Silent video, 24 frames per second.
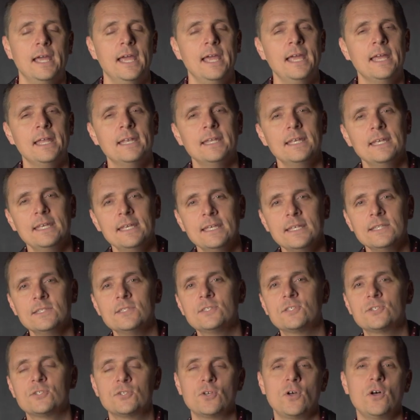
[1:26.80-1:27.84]
And in
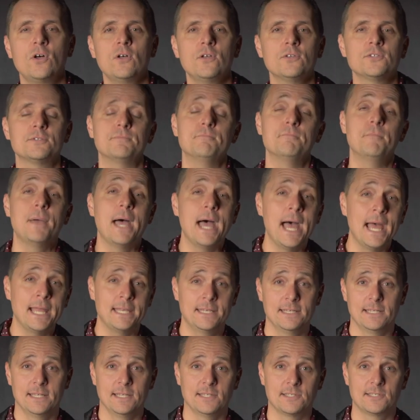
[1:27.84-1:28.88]
Saul's
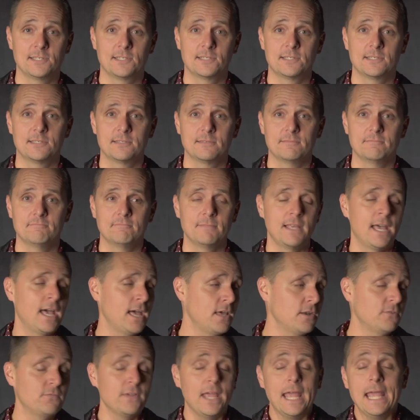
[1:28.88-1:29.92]
madness,
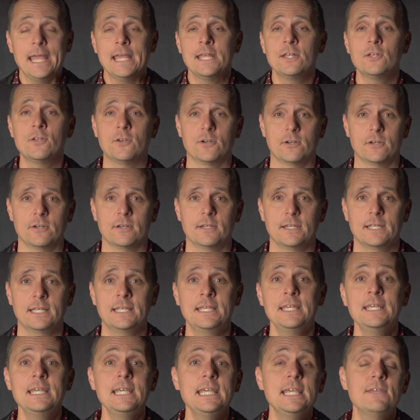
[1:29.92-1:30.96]
out of anger,
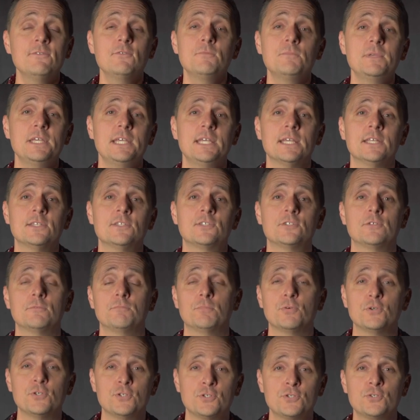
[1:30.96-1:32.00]
he even begins to
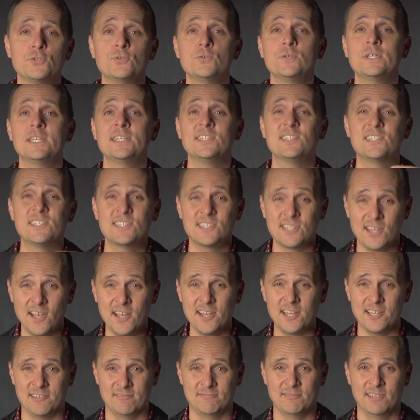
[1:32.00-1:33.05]
pursue his
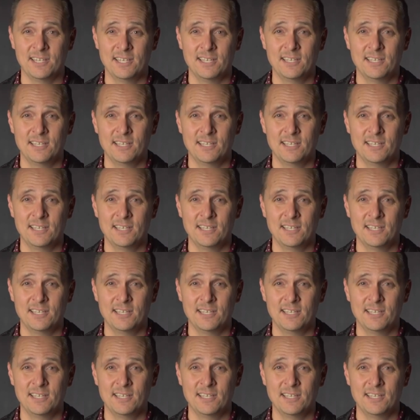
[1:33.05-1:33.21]
son